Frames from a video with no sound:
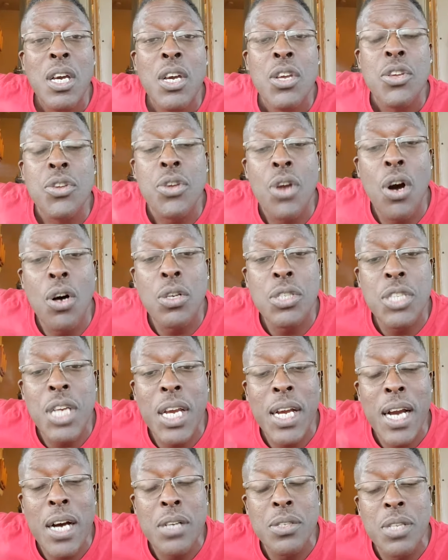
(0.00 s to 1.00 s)
Y'all
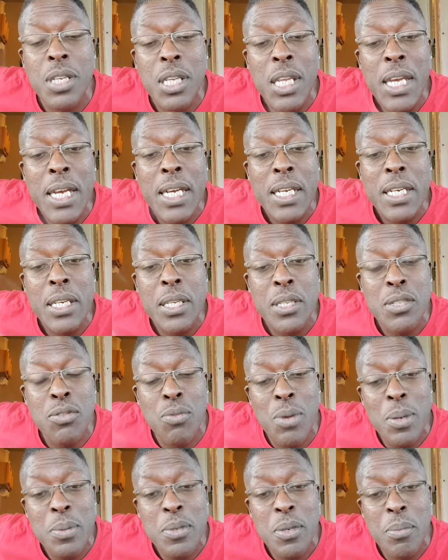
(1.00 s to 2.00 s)
check out the link in the
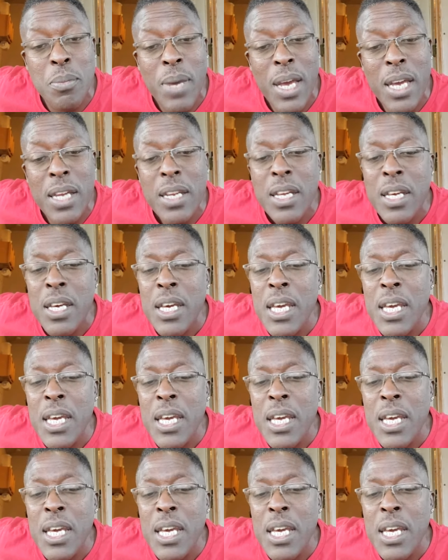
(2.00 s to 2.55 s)
description, man.